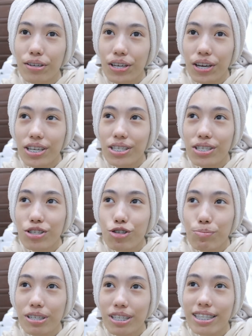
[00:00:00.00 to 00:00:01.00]
swear to get
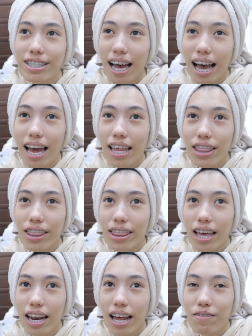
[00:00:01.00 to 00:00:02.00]
super sad
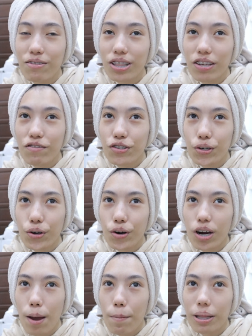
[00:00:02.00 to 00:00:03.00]
that I have to leave
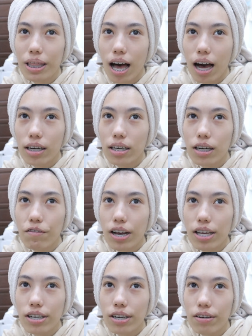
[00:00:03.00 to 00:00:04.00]
Johor and Malacca. If you
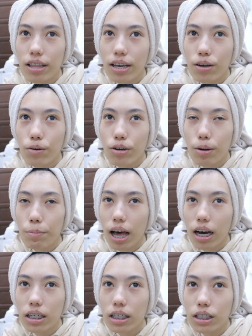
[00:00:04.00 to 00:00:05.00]
guys are like on
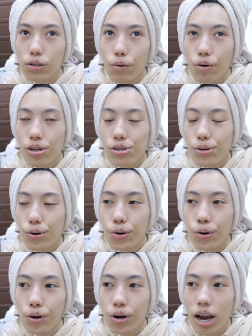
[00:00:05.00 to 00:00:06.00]
Malacca or in
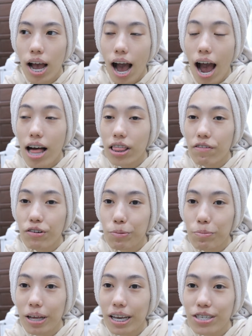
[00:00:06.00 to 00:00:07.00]
Johor, I love
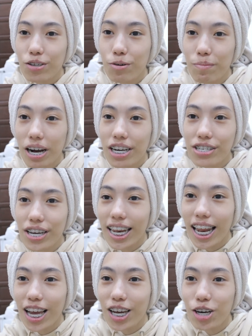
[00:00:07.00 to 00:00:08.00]
your place so much
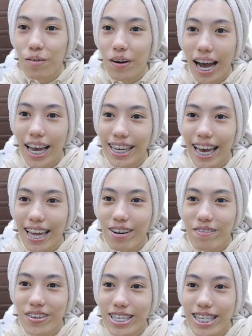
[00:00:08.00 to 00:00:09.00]
and I hope I
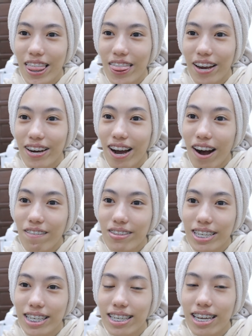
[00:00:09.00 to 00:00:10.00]
can visit there
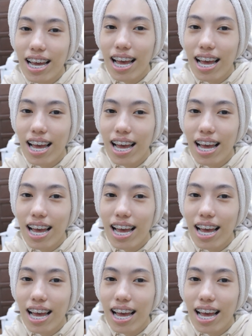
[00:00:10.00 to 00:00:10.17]
often.